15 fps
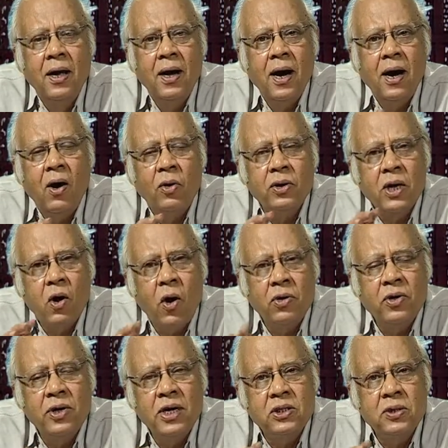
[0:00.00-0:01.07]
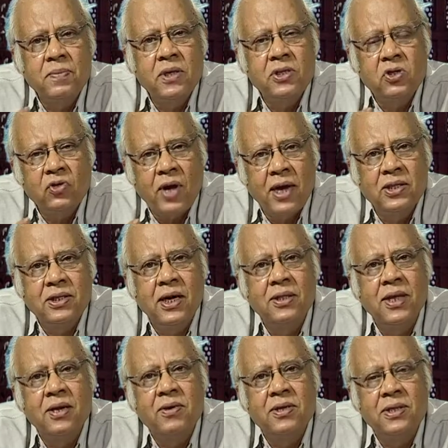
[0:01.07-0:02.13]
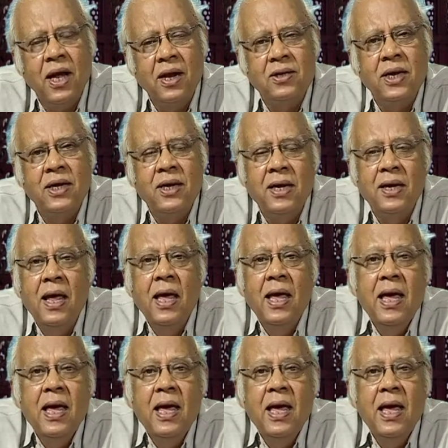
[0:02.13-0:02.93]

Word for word: uh, or the contradiction of the structure that resulted in